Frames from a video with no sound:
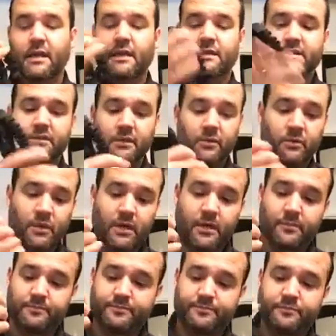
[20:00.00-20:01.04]
So
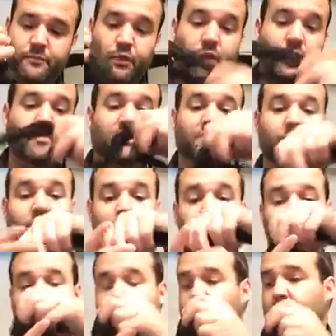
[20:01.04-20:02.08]
great material,
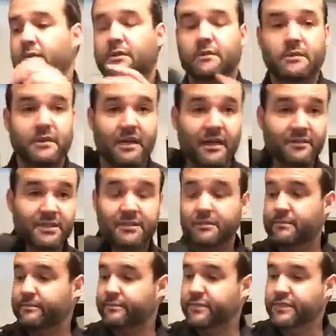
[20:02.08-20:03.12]
love it,
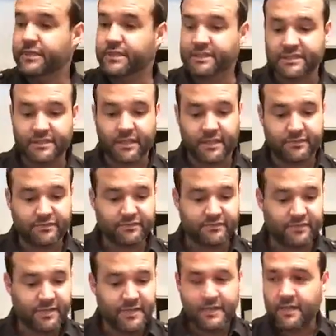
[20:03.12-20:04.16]
good stuff.
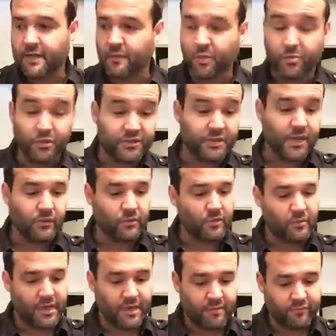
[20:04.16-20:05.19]
I'm going to put that one on
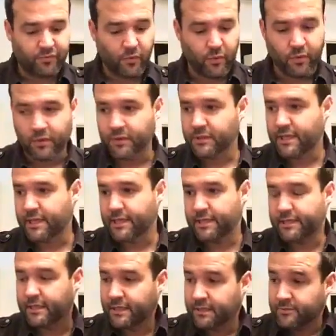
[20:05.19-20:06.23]
my M4
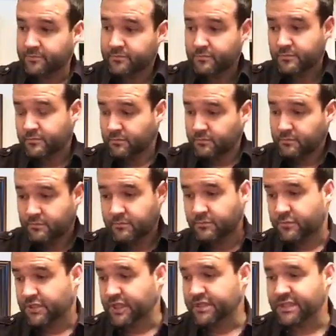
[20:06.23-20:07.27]
and
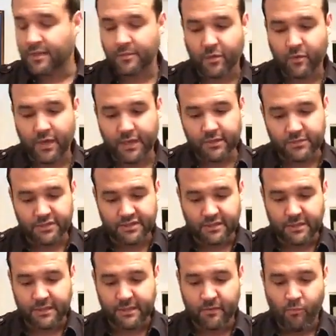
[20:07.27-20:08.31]
change out my regular
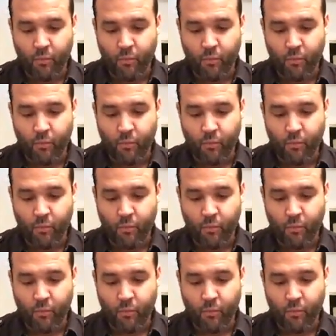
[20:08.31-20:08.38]
sling